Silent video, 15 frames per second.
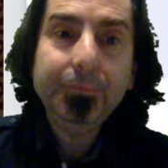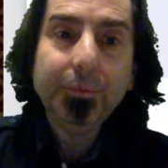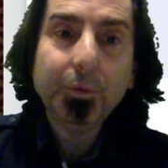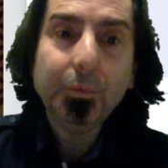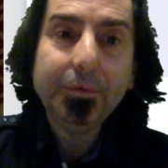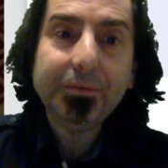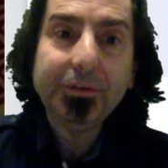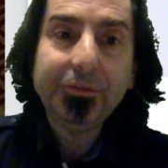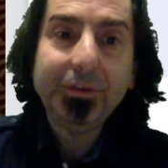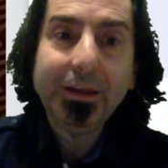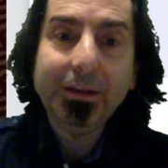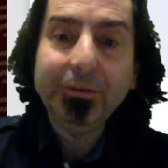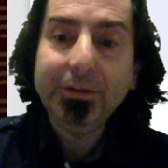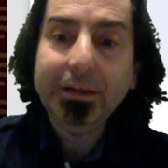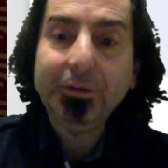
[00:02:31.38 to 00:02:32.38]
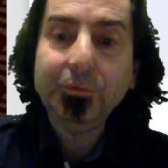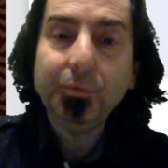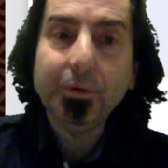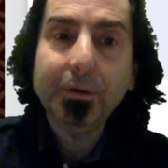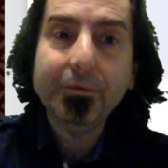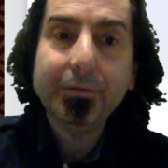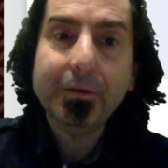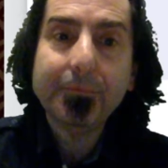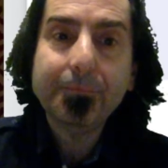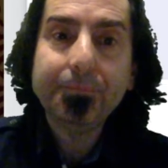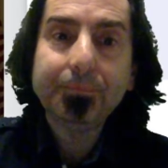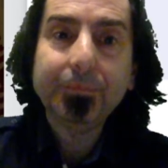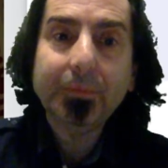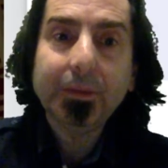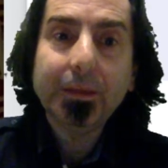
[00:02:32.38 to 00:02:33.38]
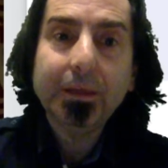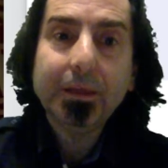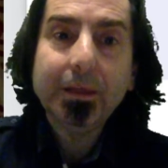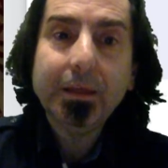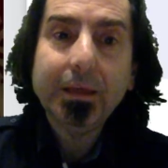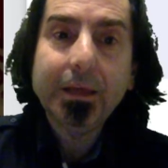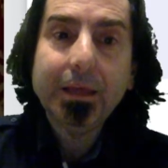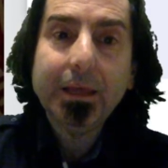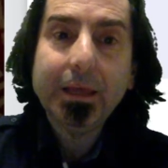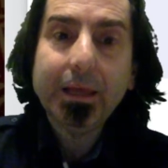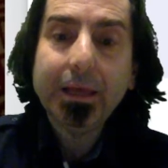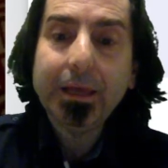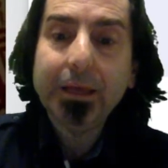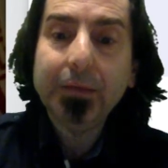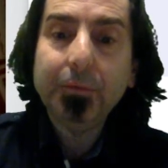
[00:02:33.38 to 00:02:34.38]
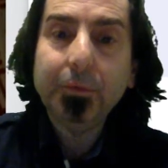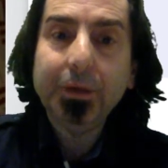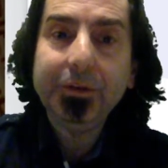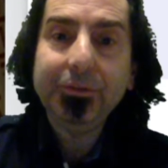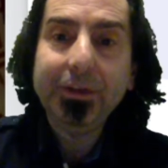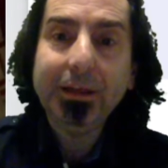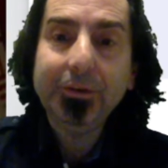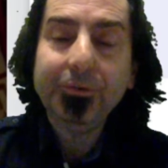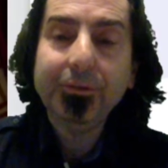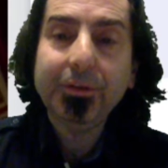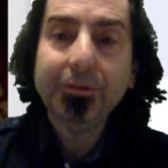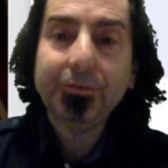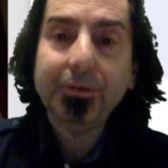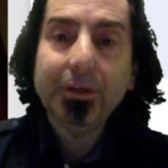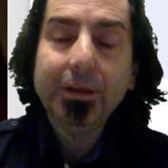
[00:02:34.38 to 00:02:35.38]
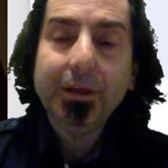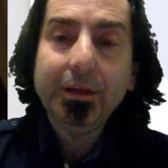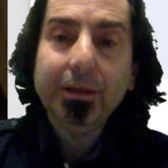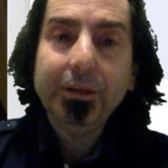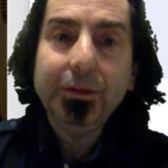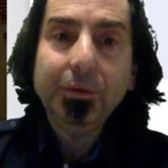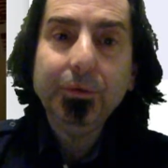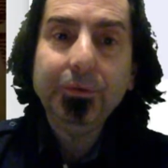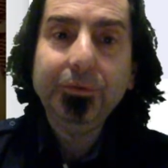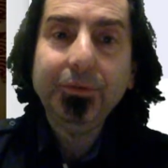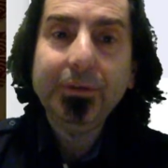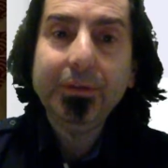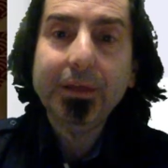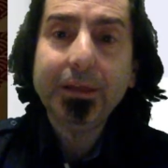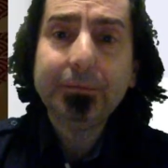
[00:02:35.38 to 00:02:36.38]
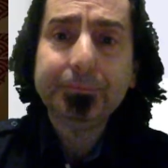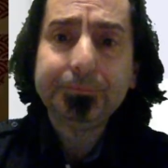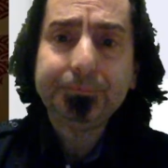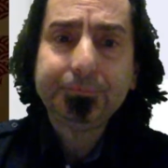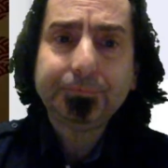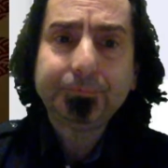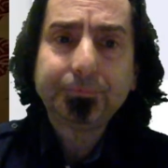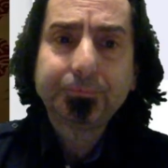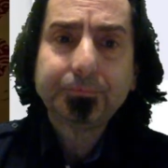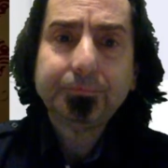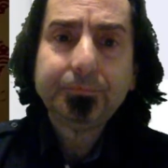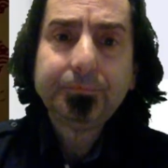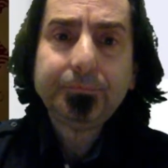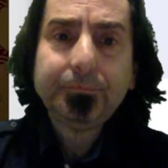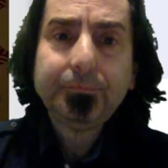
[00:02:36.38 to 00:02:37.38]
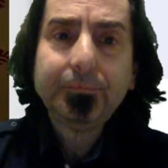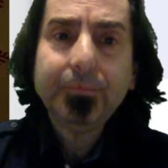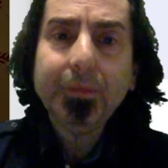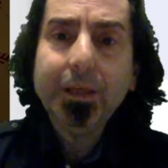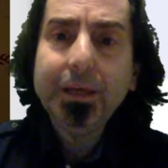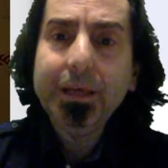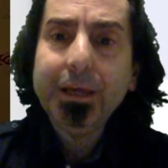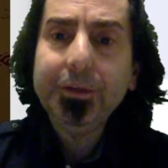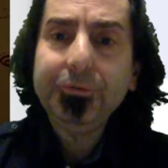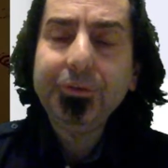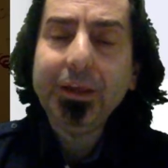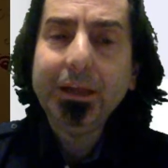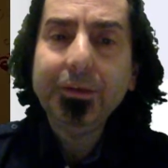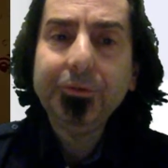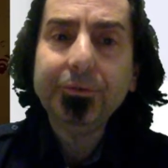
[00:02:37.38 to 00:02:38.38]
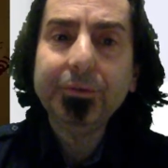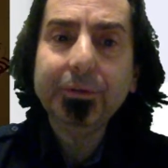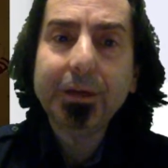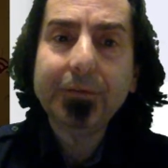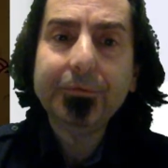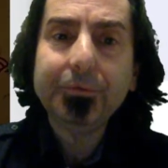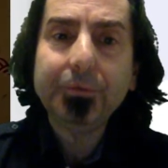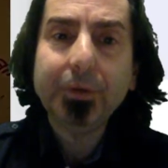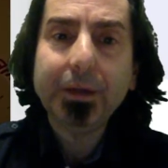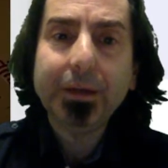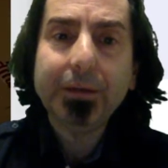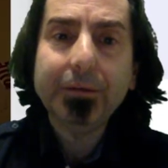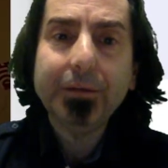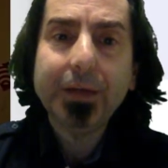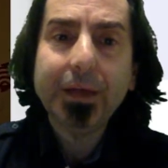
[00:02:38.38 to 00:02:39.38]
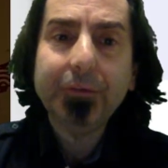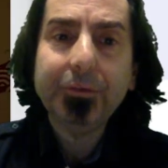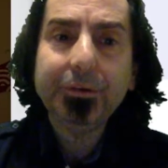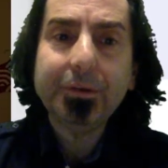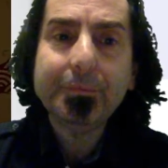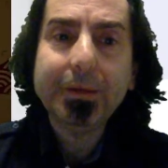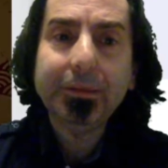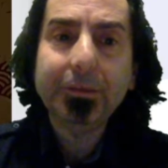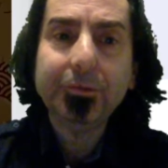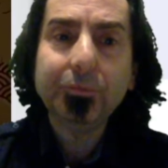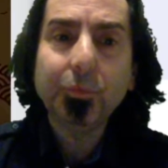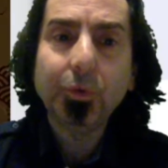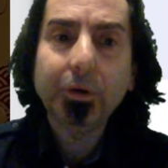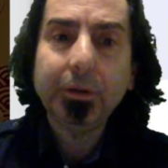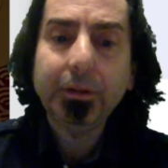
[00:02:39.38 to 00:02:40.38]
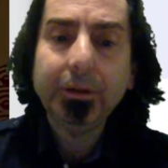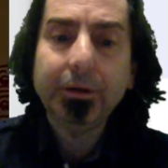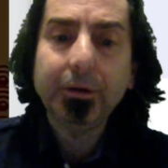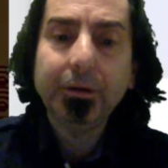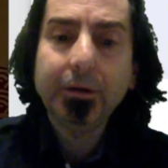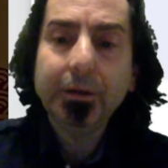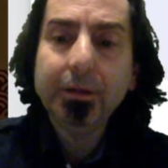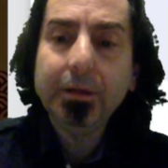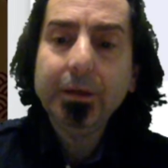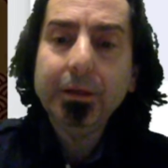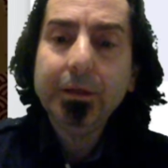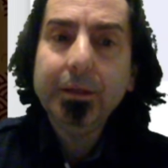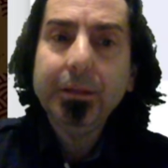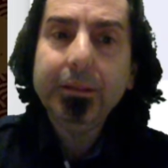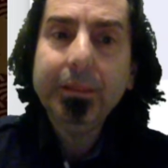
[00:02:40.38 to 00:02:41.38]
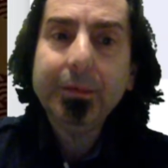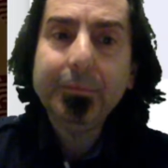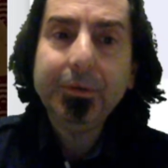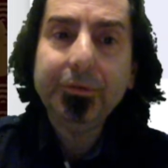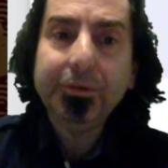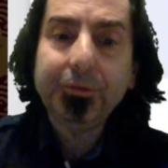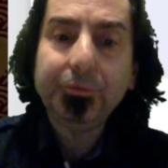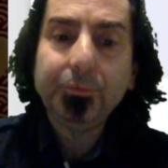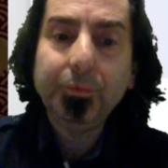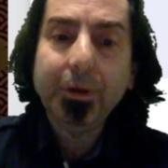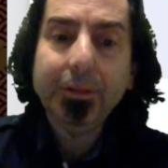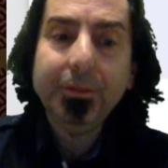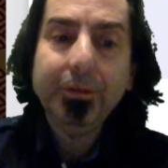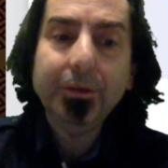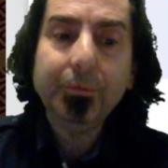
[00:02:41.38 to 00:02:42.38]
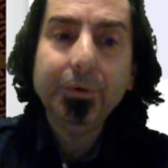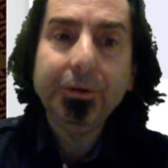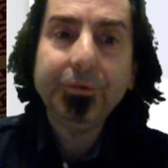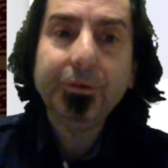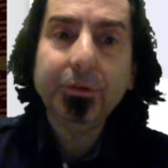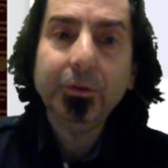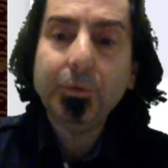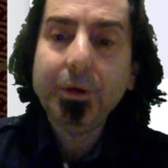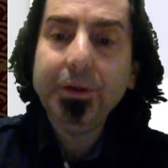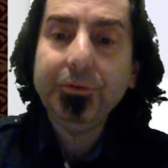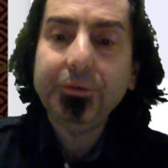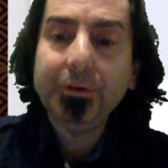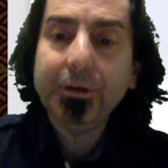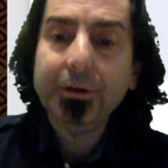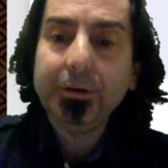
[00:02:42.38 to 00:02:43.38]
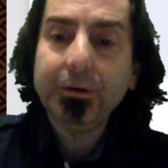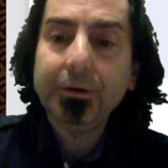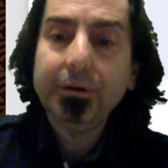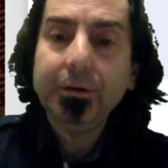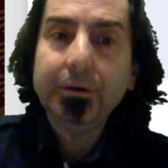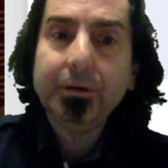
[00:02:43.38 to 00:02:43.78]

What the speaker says: We have to change each one of them, and when I change this, you can see that it changed left, right. Actually, to make this more clear, let me just write the original equation here,